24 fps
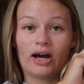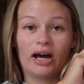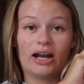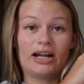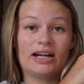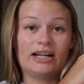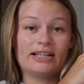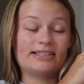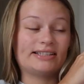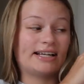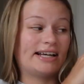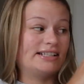I got
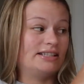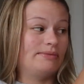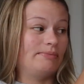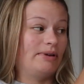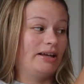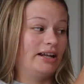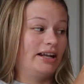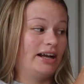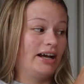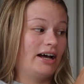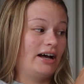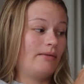it in a size
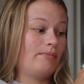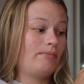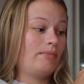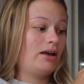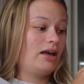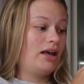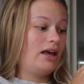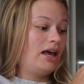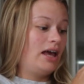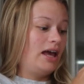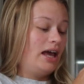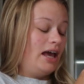medium
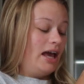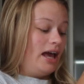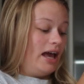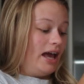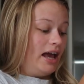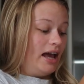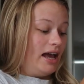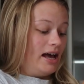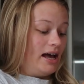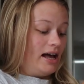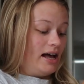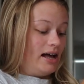
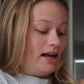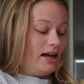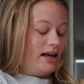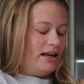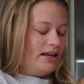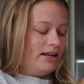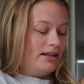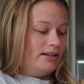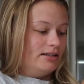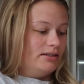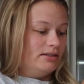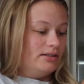
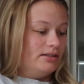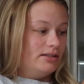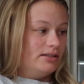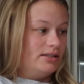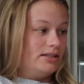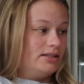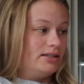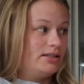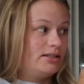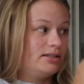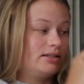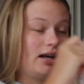
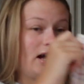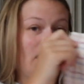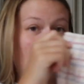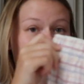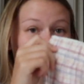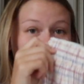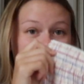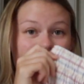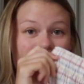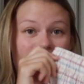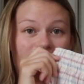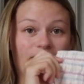and
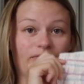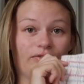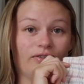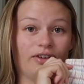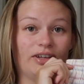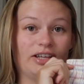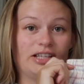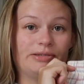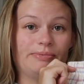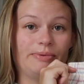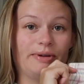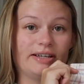I'm excited for
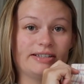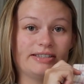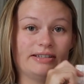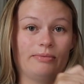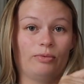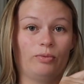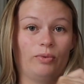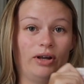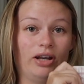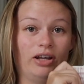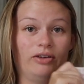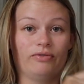these because I've
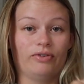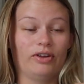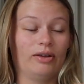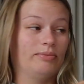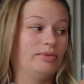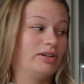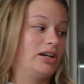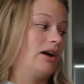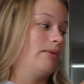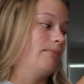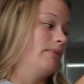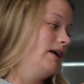been waiting for
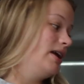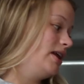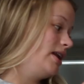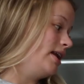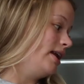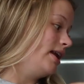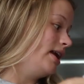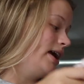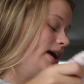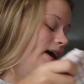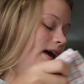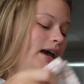them to come
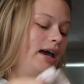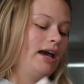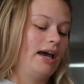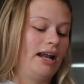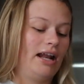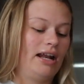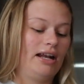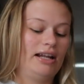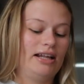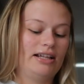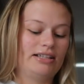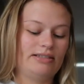in and
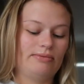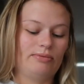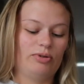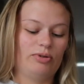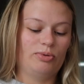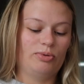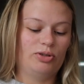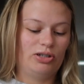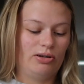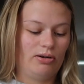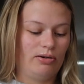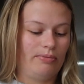I need
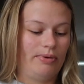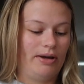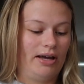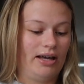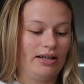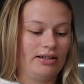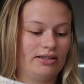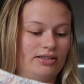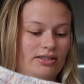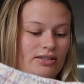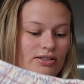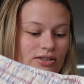pajama
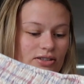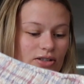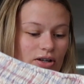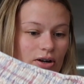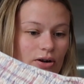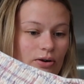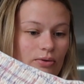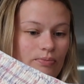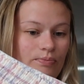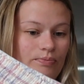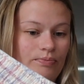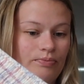pants.
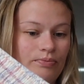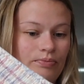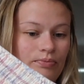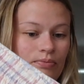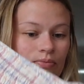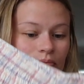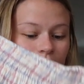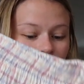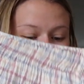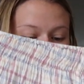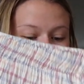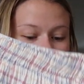So
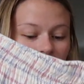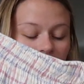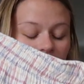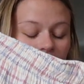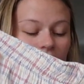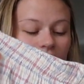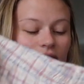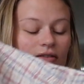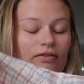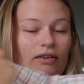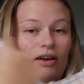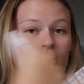
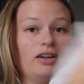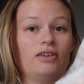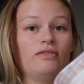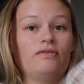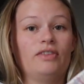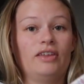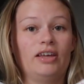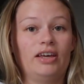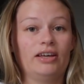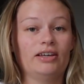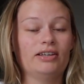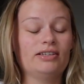big fan of
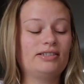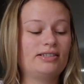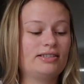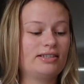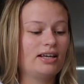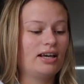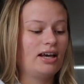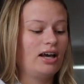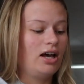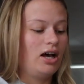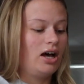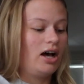these.
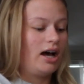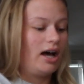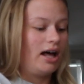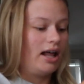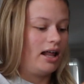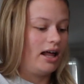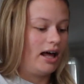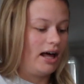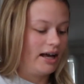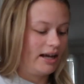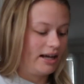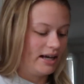
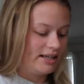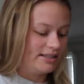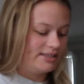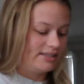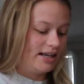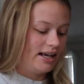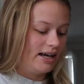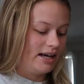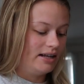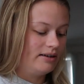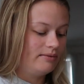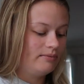Like I
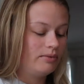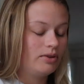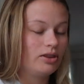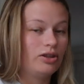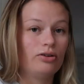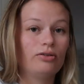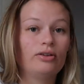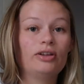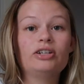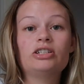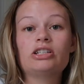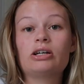said,
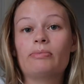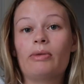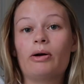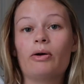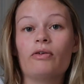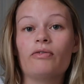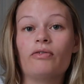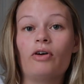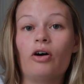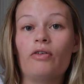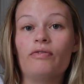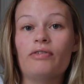they're linked on my
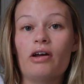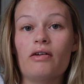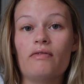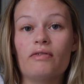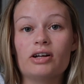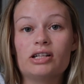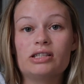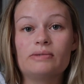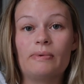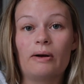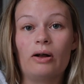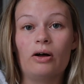Revolve
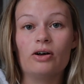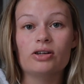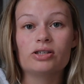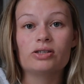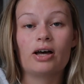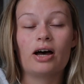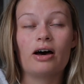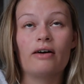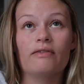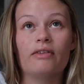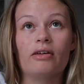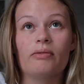favorites, but I'll
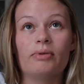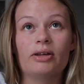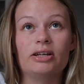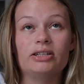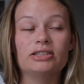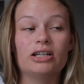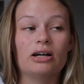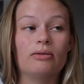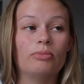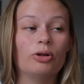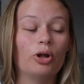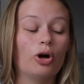also have them
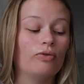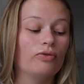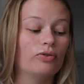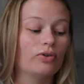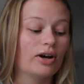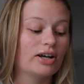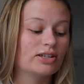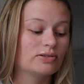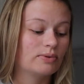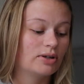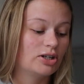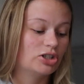linked down below if you
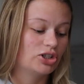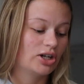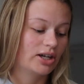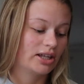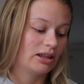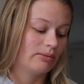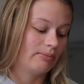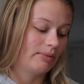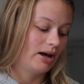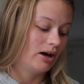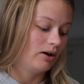guys want to check them